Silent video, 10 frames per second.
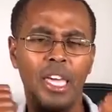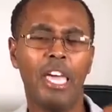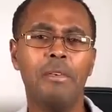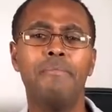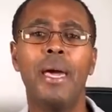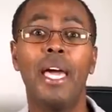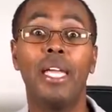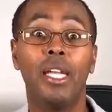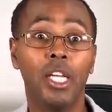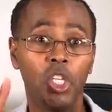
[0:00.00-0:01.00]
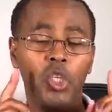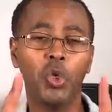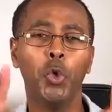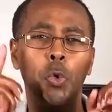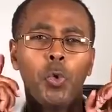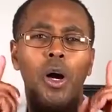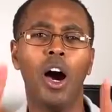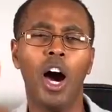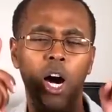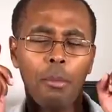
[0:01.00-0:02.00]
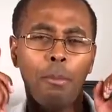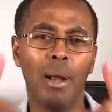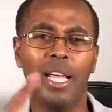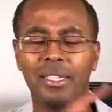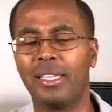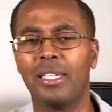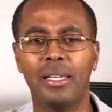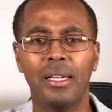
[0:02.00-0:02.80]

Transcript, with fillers: Amen. You are blessed.